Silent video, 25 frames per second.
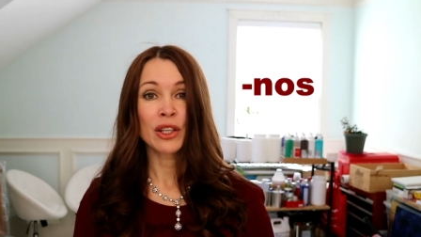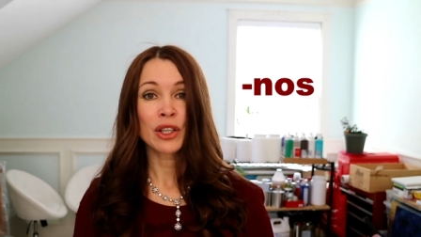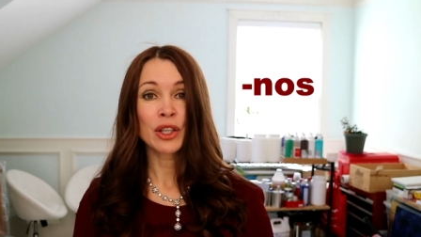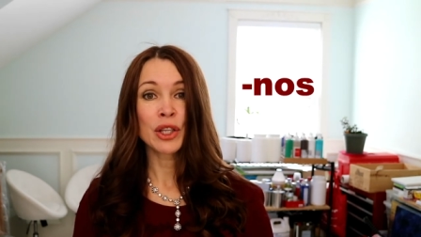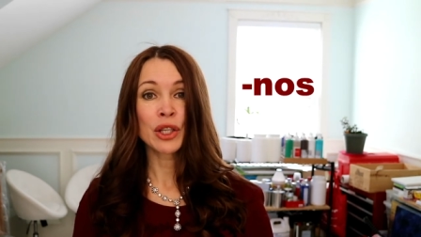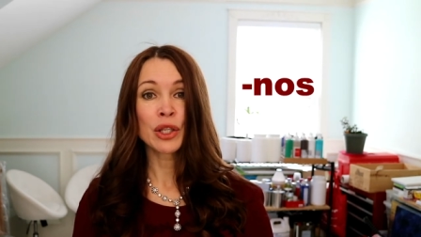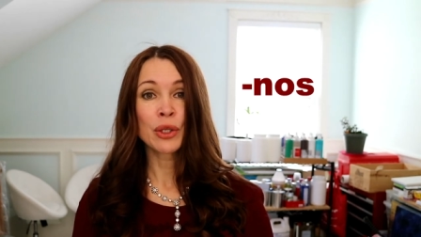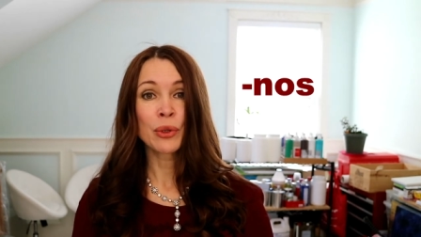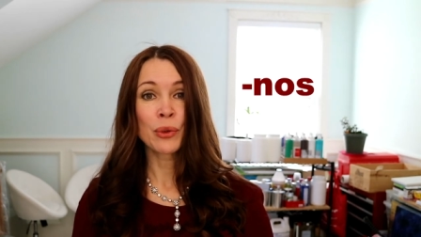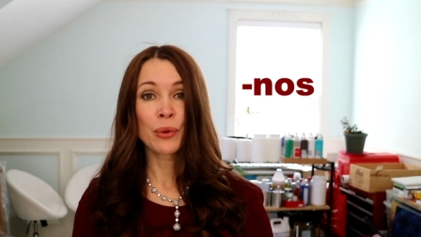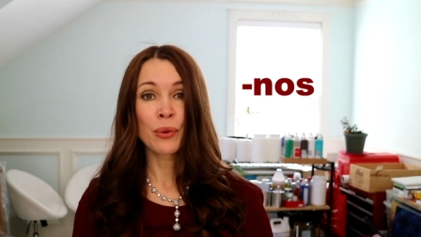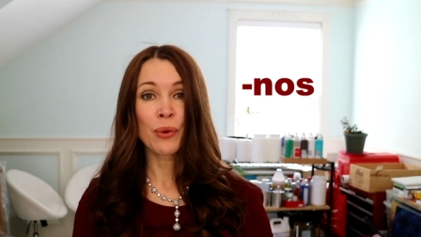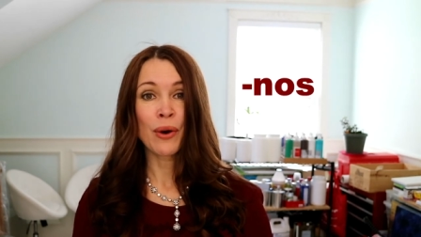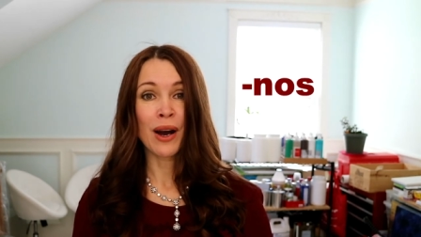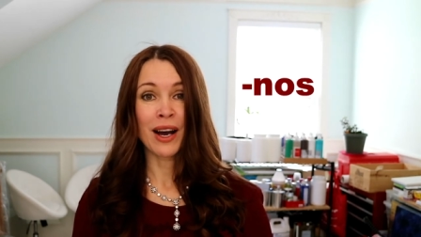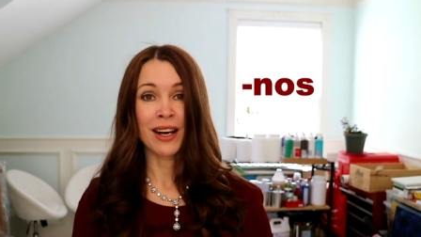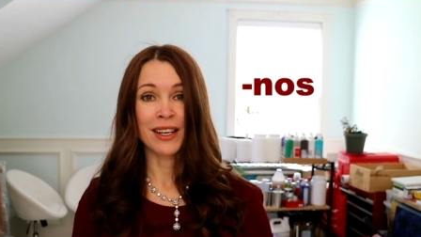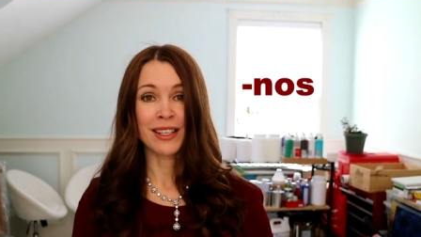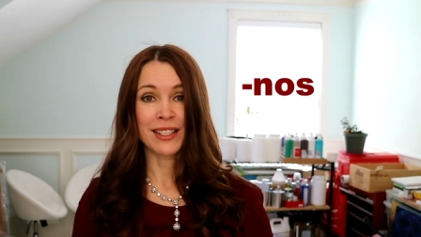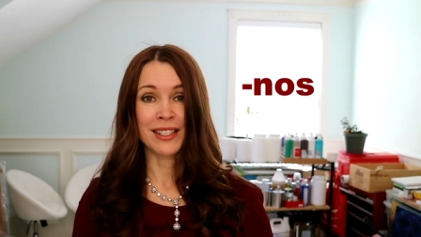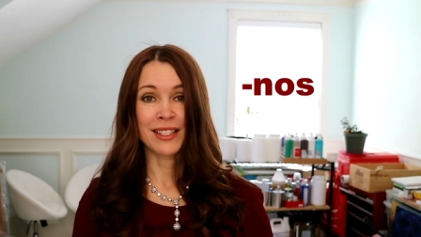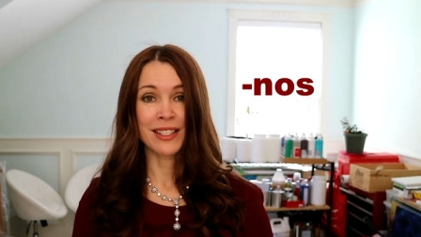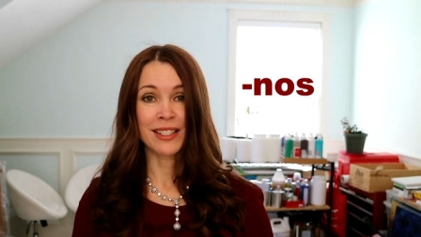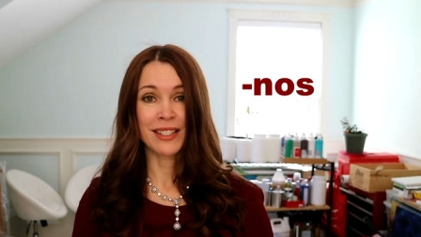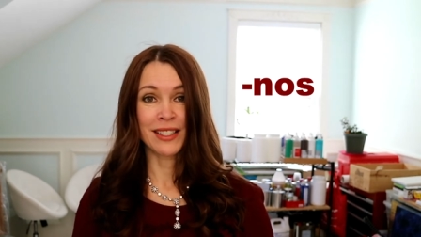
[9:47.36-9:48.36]

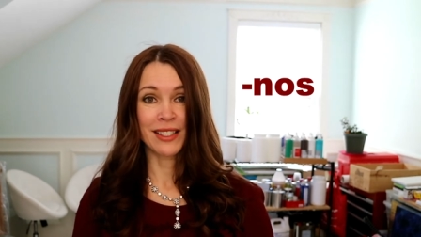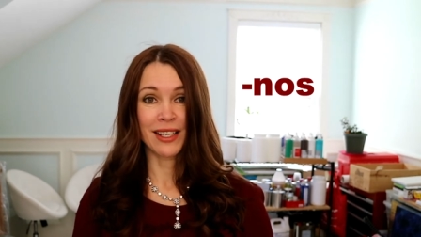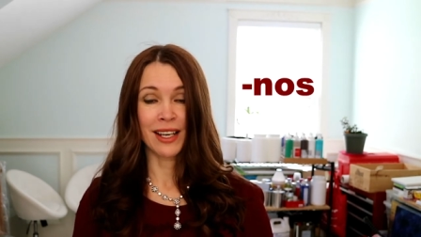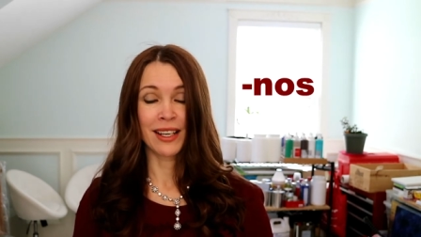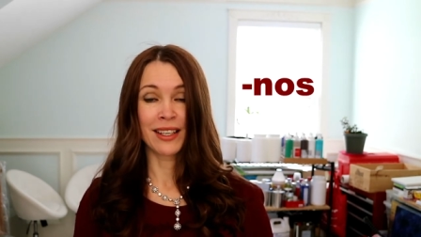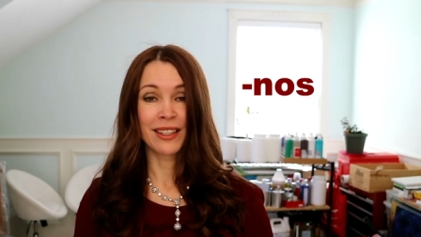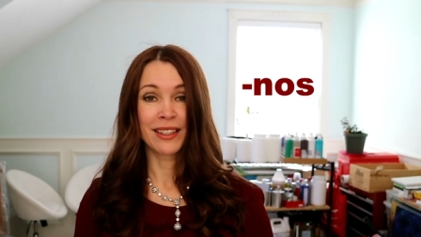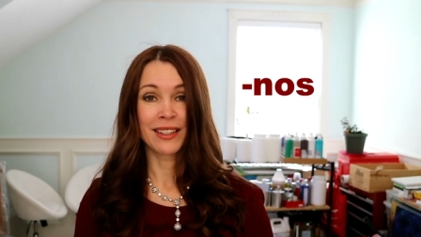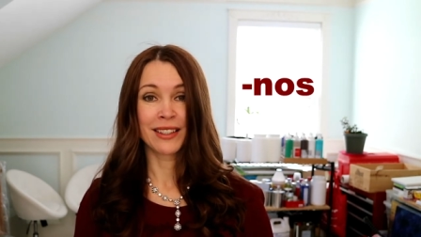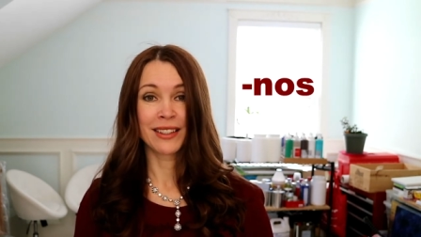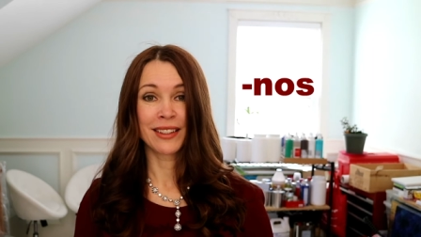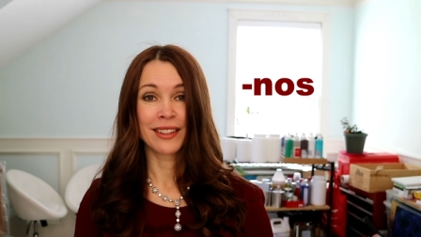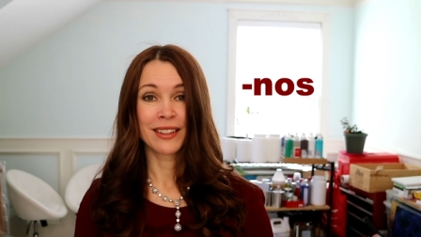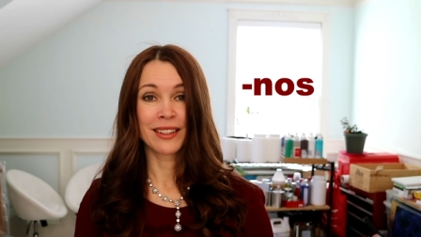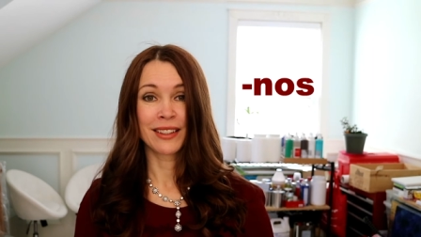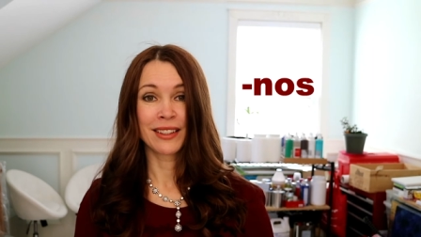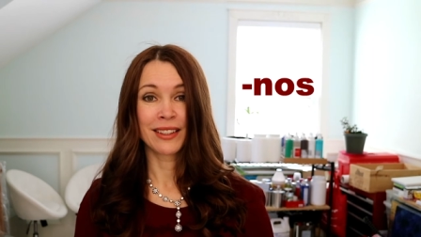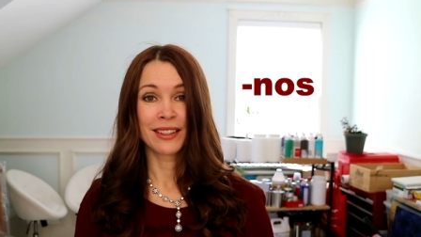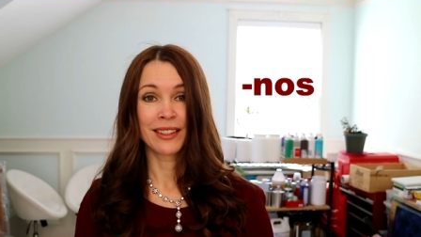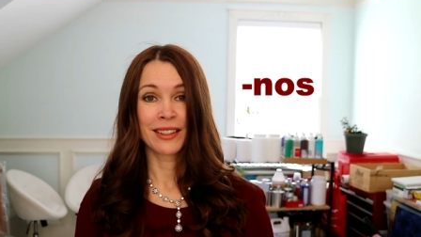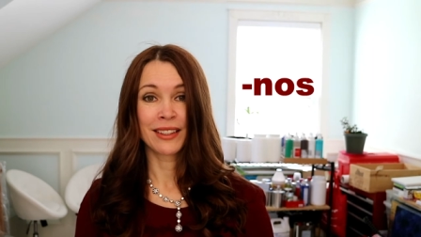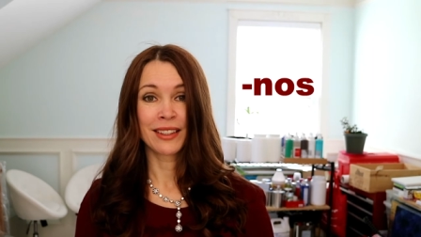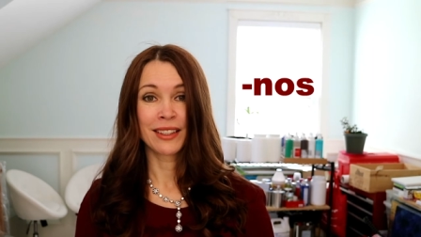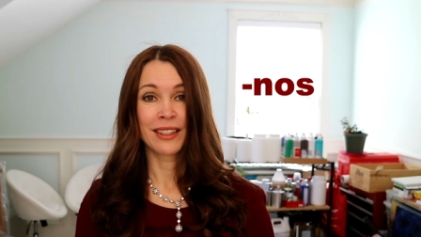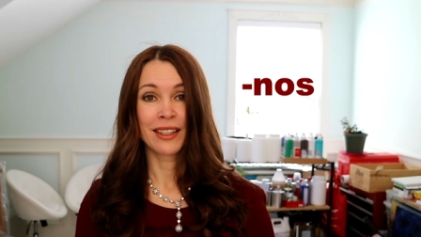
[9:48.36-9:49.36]
Nuas.
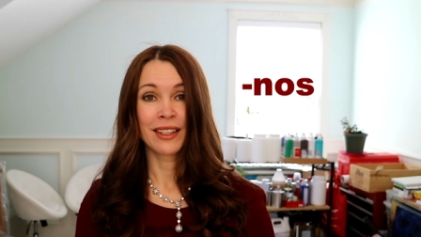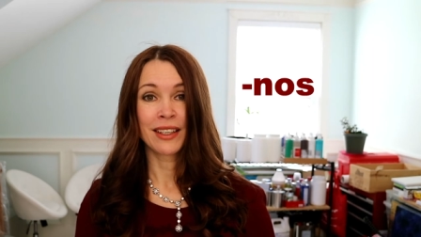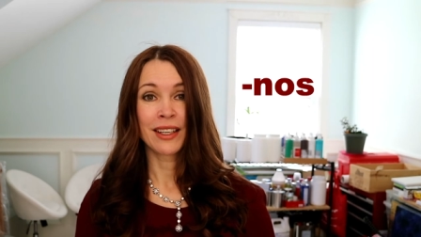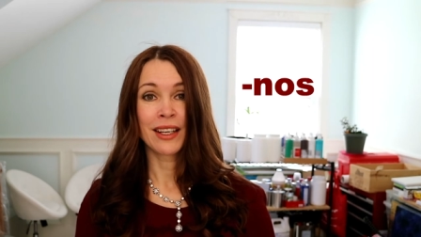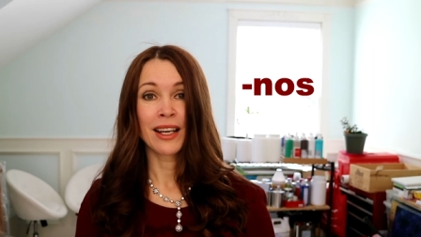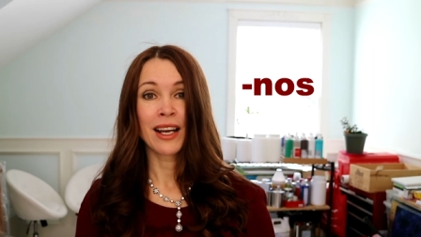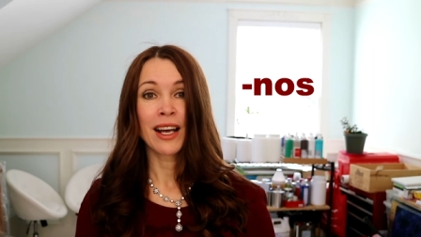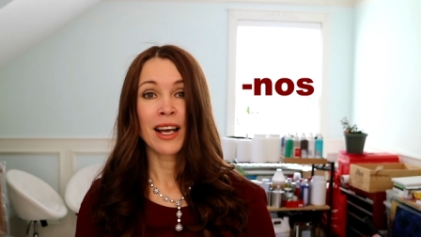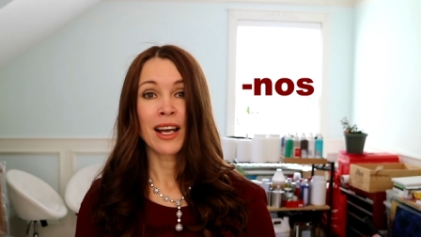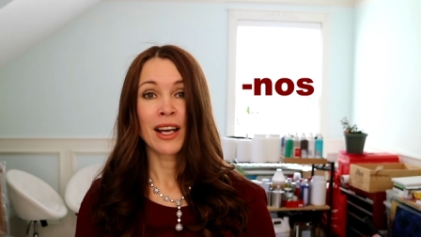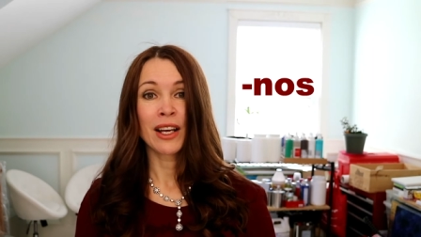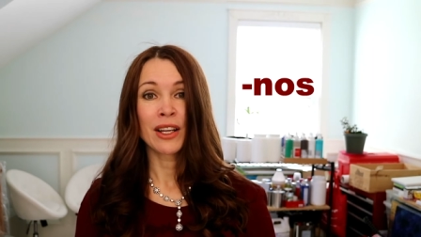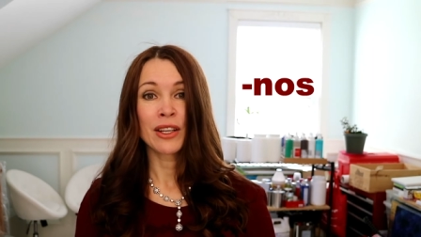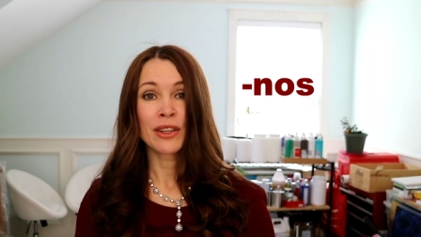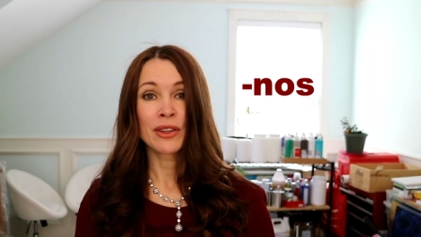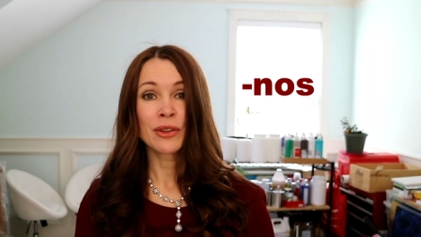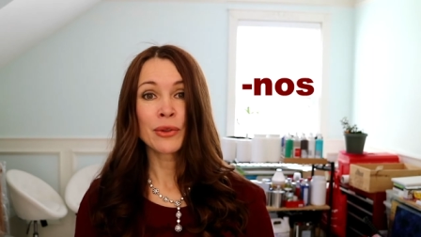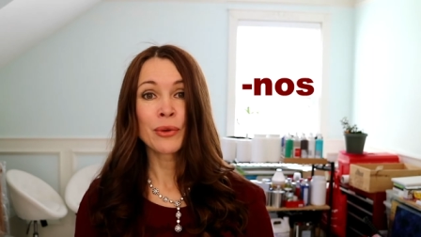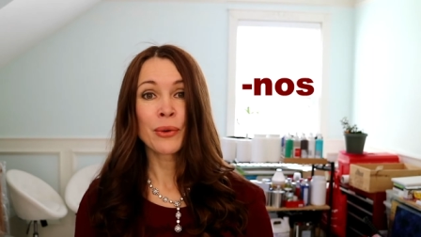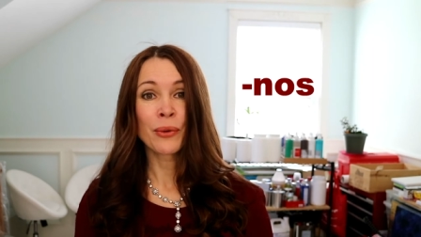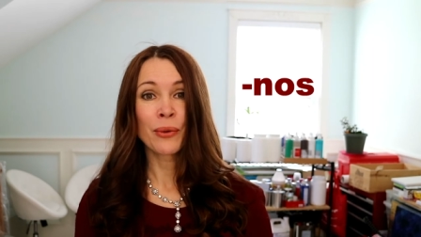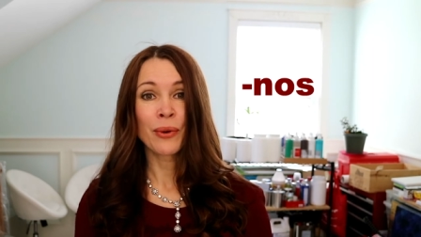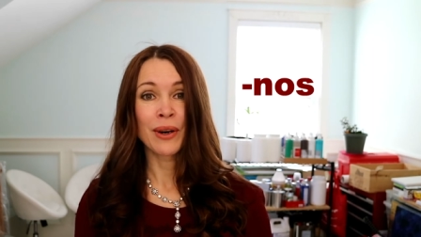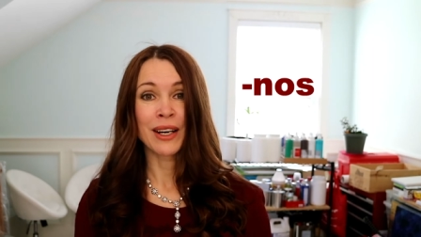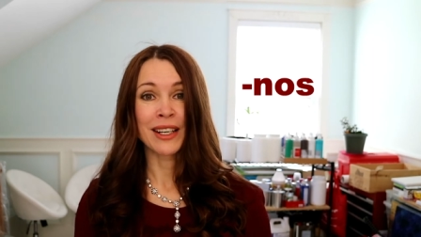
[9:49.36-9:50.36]

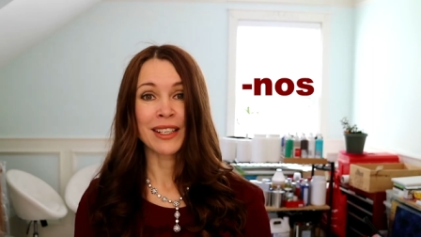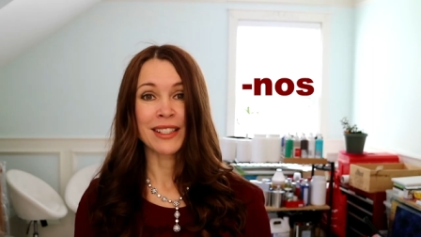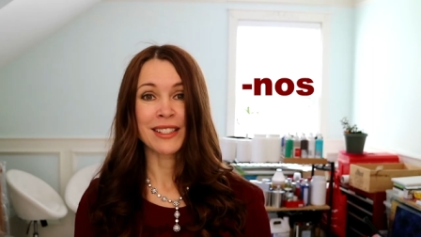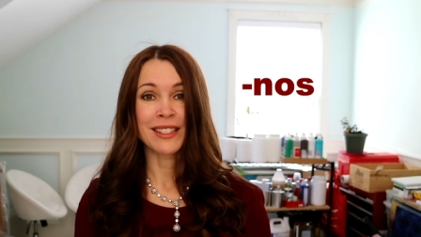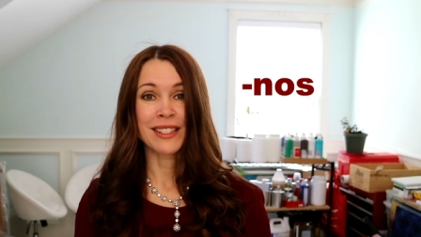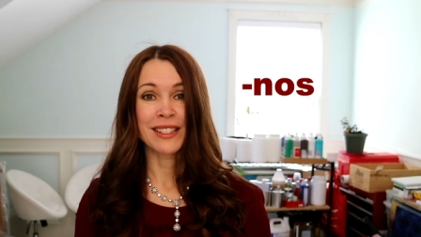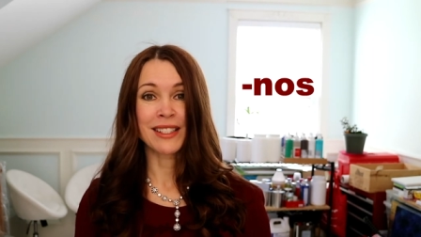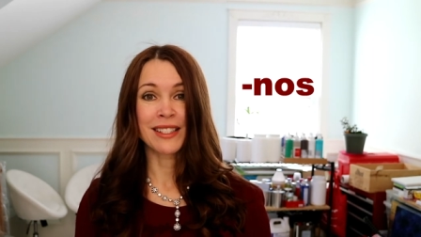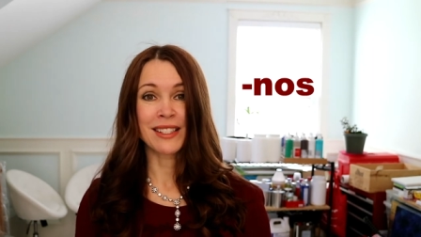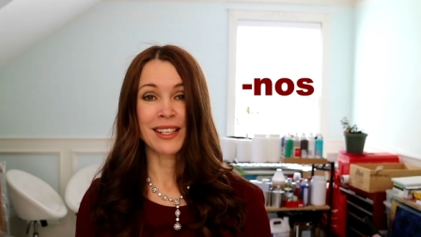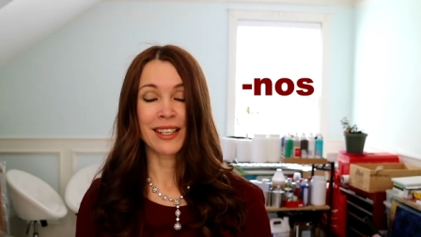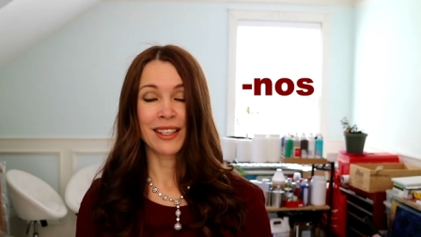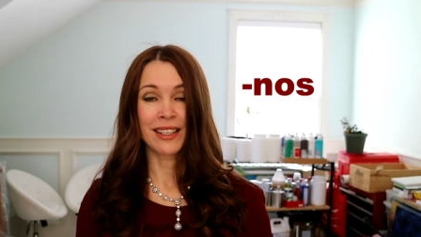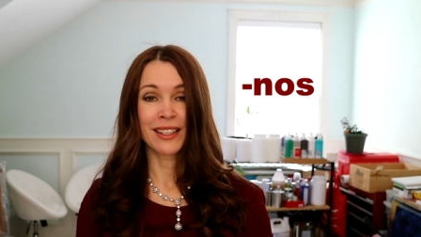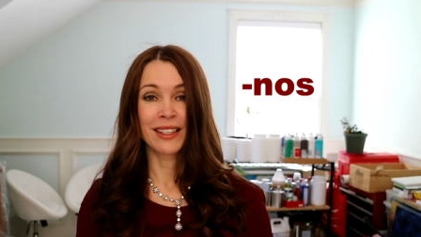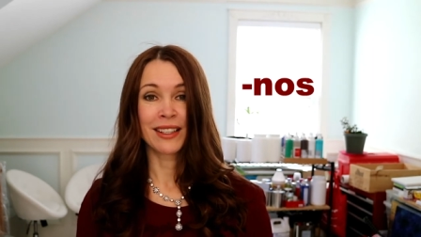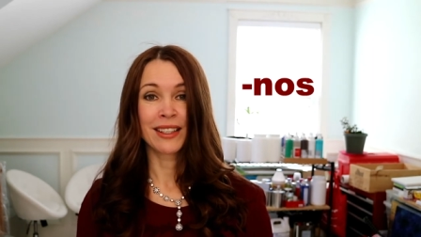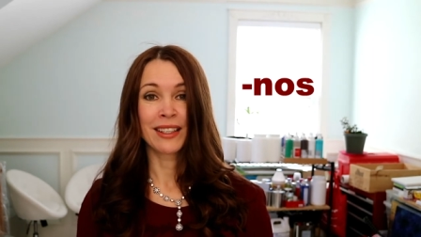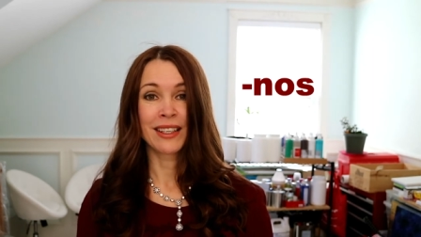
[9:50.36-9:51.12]
Nuas.